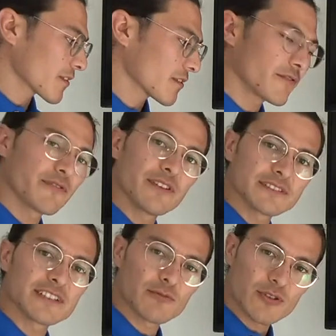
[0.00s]

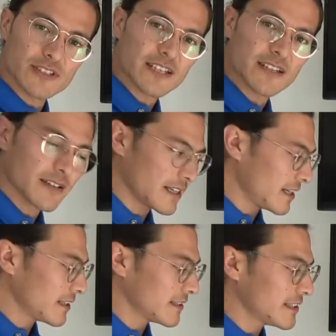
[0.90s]
filtered water.
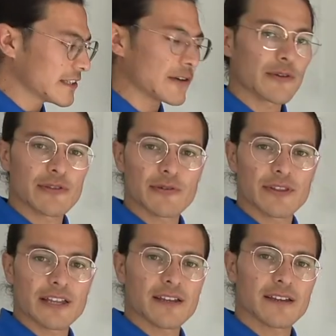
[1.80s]
It didn't go through
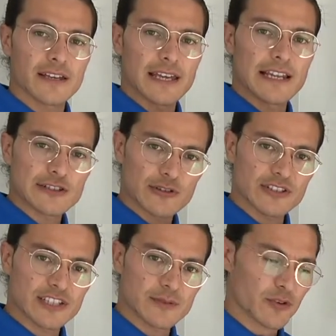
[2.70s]
the
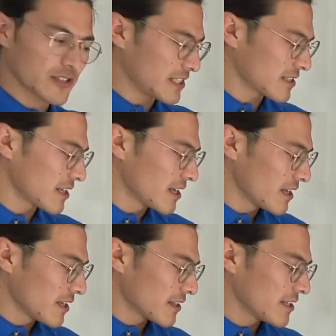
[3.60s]
electrolysis process.
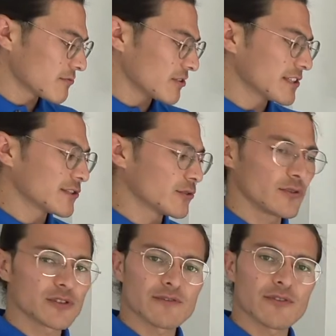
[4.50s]
This one is
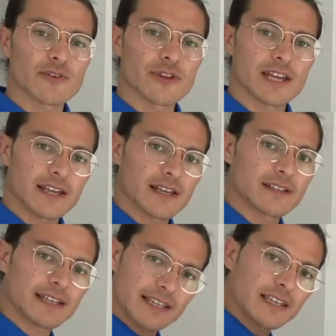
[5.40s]
used for
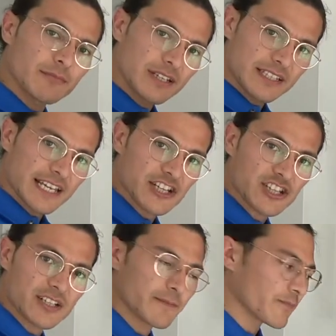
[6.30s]
taking
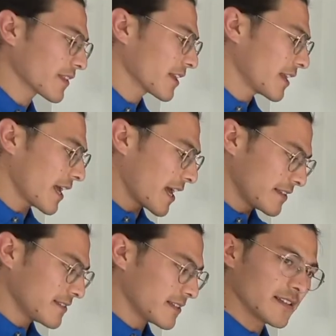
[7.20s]
medication
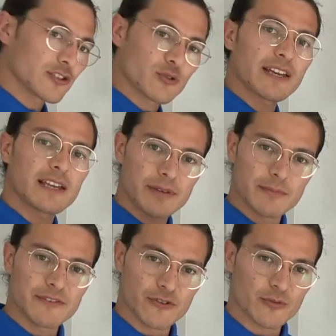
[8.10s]
and to make a
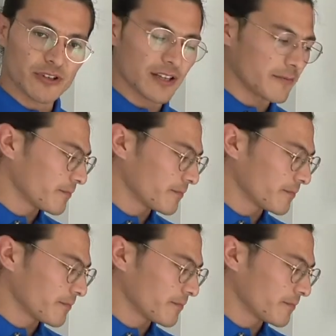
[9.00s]
baby formula.